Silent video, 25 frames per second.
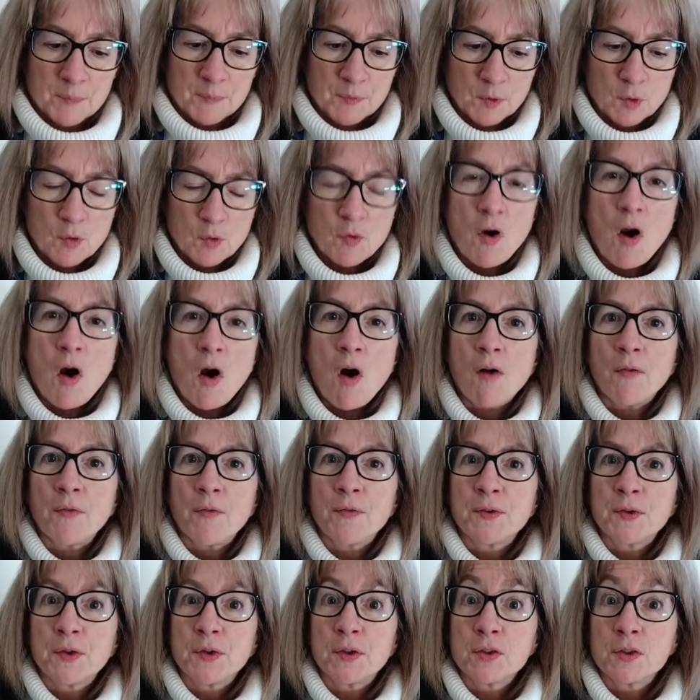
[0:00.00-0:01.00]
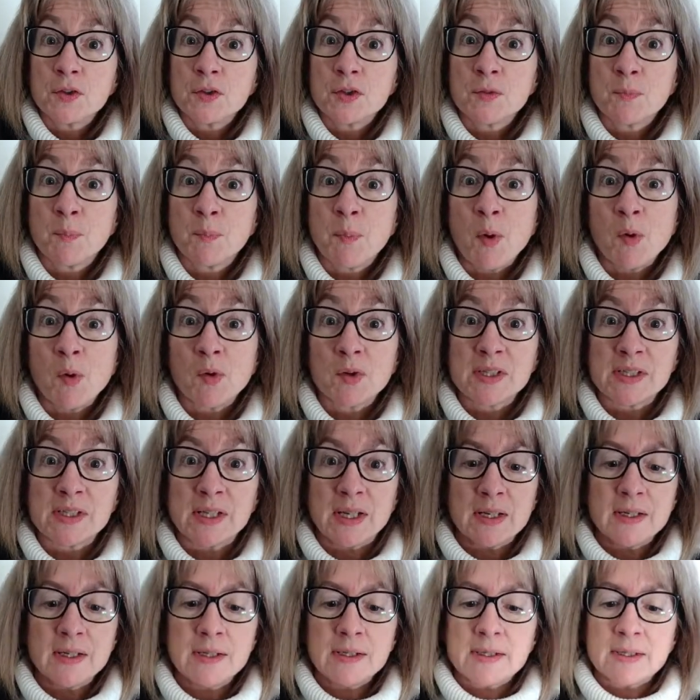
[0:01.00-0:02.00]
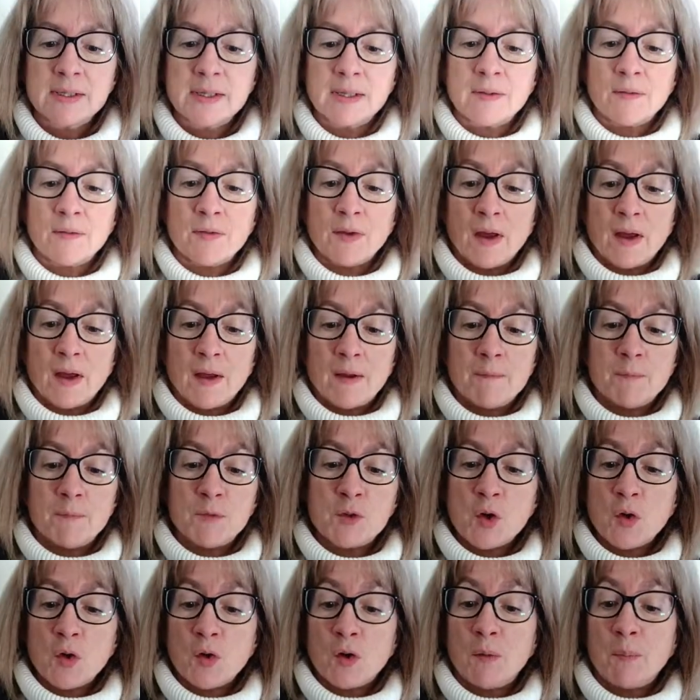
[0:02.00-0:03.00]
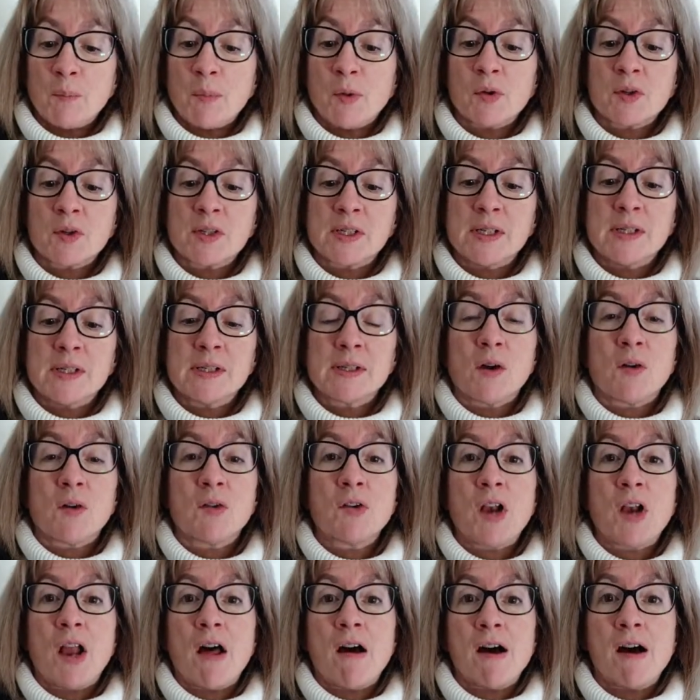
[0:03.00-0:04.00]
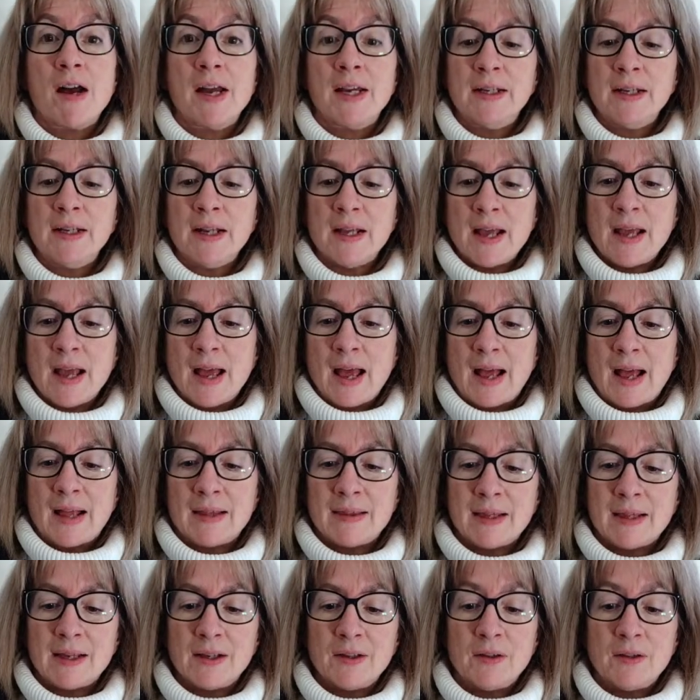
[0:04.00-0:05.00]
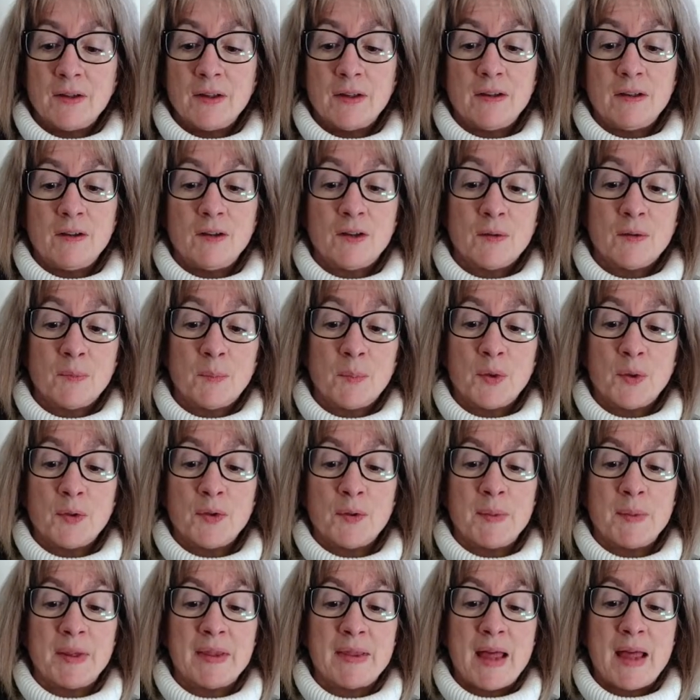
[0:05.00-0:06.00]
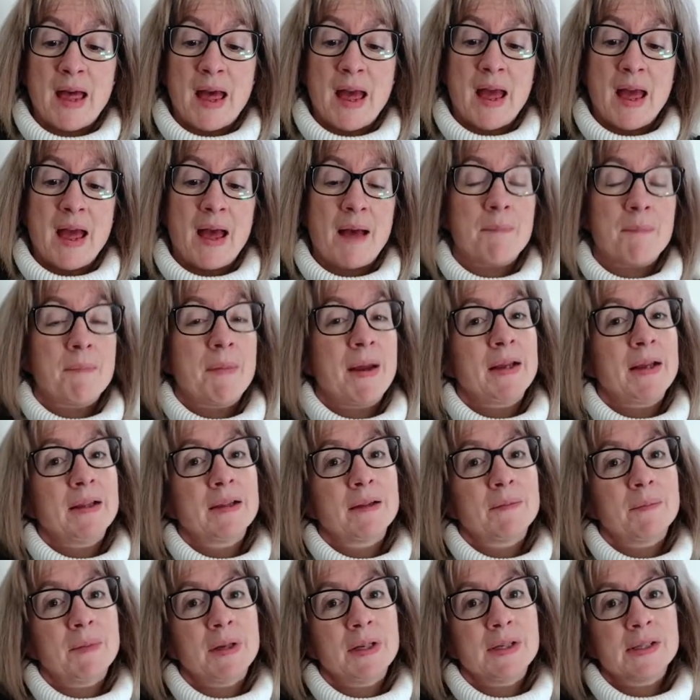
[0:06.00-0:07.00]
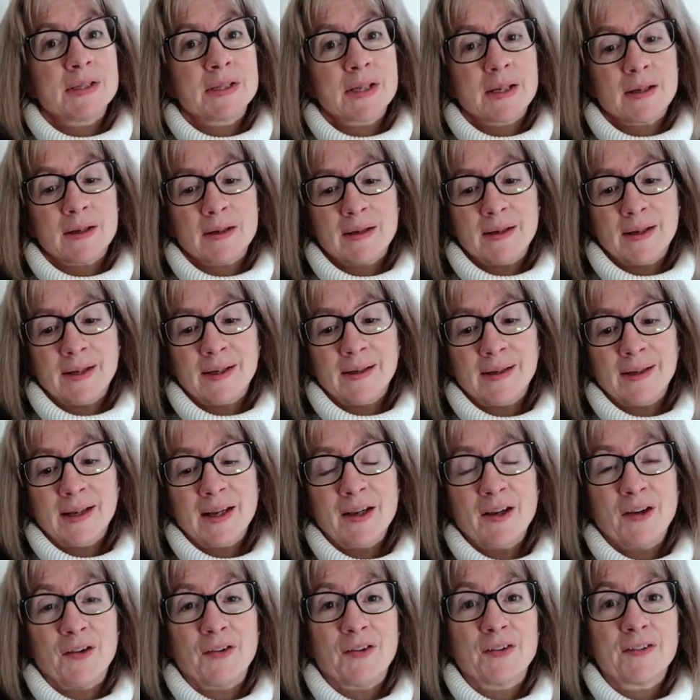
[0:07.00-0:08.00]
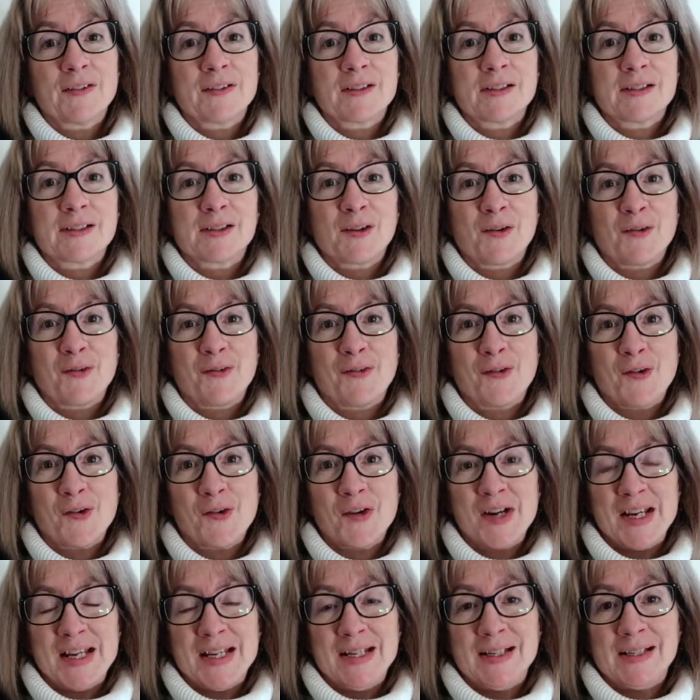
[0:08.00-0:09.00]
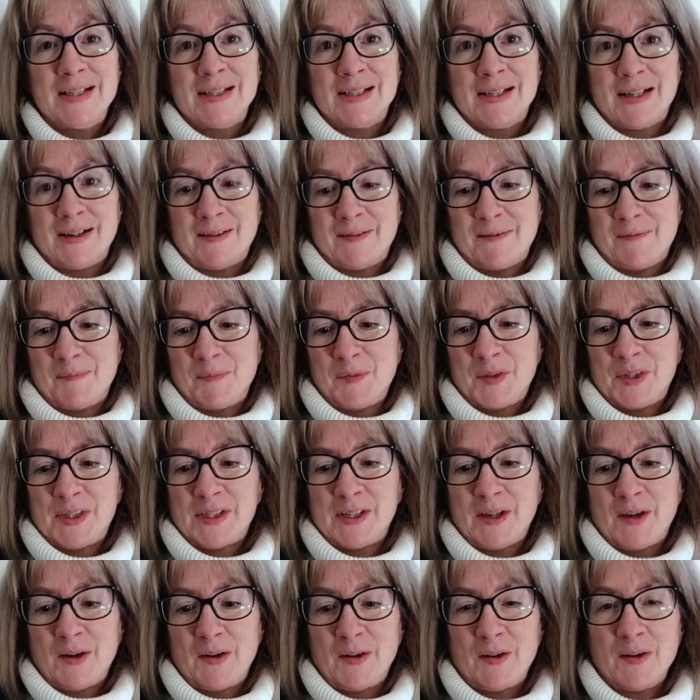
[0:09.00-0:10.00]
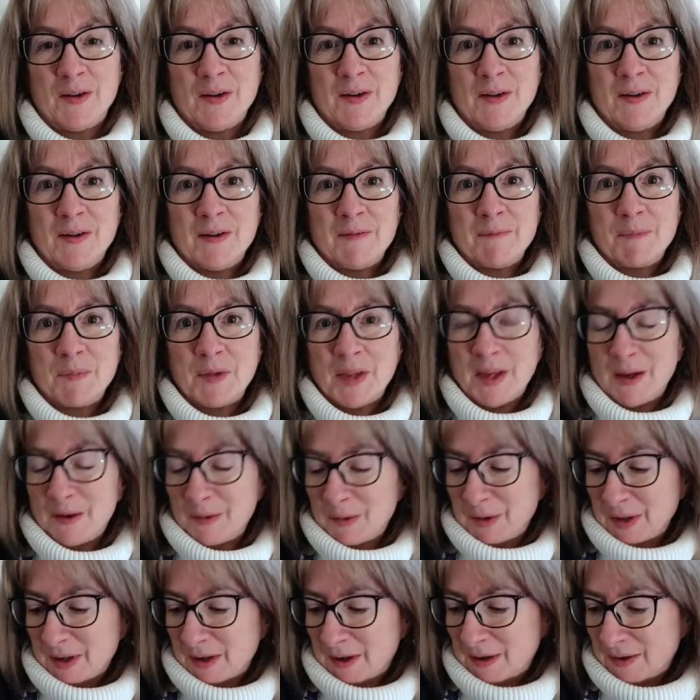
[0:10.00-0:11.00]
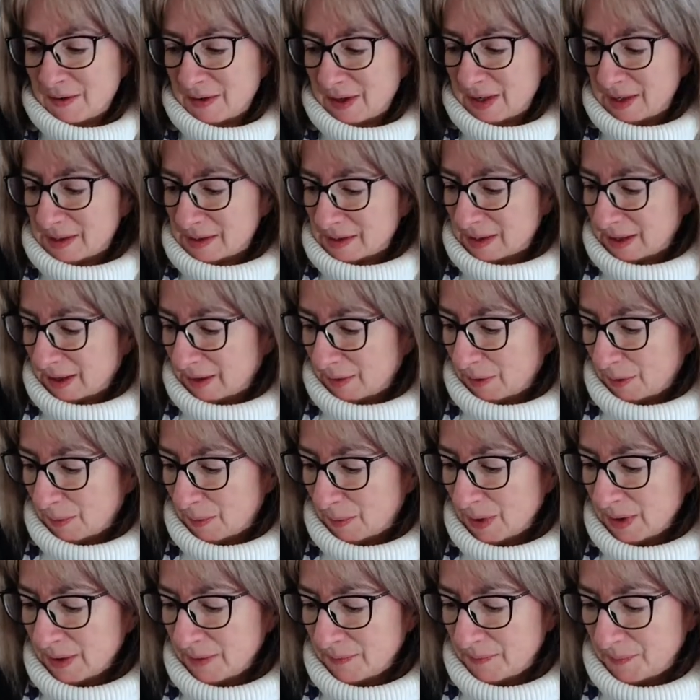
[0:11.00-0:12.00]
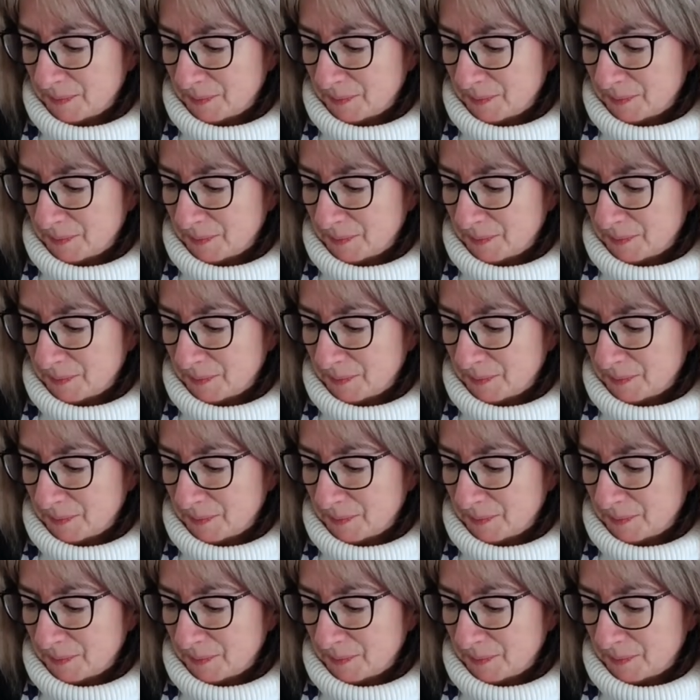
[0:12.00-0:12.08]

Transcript: craft boxes, chocolate boxes online, and then you can put them in there and make them into little gifts for Easter. So there we are, there's another one.